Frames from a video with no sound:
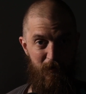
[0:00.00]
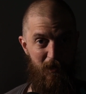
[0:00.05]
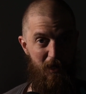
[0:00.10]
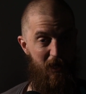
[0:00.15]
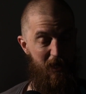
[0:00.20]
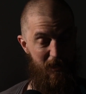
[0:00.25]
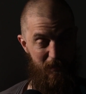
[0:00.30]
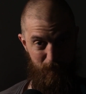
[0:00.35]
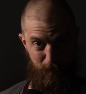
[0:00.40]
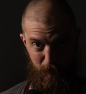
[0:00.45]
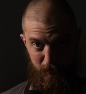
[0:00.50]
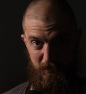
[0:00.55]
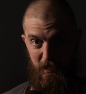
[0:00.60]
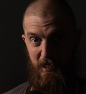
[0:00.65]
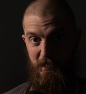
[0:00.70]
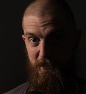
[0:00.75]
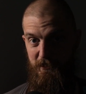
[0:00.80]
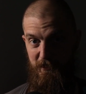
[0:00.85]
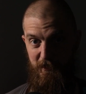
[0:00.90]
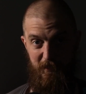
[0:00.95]
and
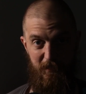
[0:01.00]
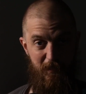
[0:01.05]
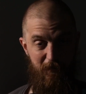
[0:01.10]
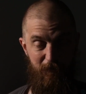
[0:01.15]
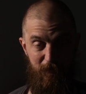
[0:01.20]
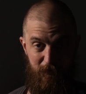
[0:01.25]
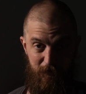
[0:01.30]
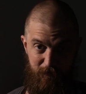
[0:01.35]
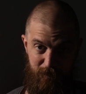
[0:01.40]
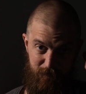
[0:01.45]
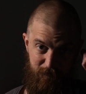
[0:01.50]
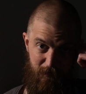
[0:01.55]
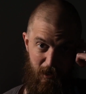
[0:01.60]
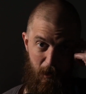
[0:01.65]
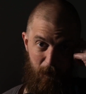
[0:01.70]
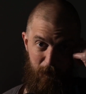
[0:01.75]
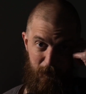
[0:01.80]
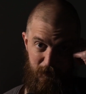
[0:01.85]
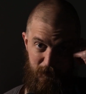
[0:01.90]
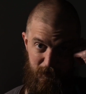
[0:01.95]
potentially even
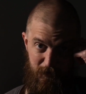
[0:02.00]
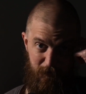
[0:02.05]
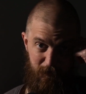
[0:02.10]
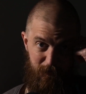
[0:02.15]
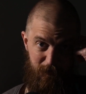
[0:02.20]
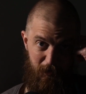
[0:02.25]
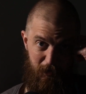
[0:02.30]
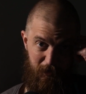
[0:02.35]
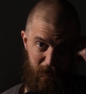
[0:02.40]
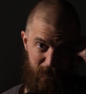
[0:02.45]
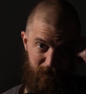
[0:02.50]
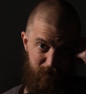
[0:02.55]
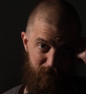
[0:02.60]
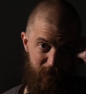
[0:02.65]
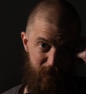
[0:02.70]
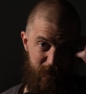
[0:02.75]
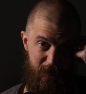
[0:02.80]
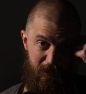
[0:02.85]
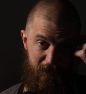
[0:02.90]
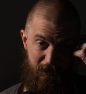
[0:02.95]
up until like
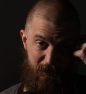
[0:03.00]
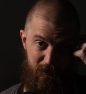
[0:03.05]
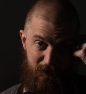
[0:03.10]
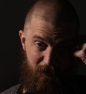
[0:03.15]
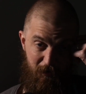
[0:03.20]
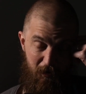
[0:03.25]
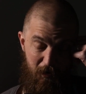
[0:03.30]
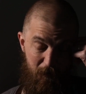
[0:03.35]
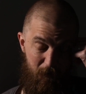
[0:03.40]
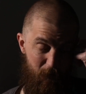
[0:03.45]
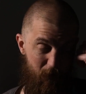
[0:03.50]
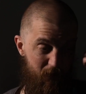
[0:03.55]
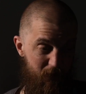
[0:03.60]
dinner time.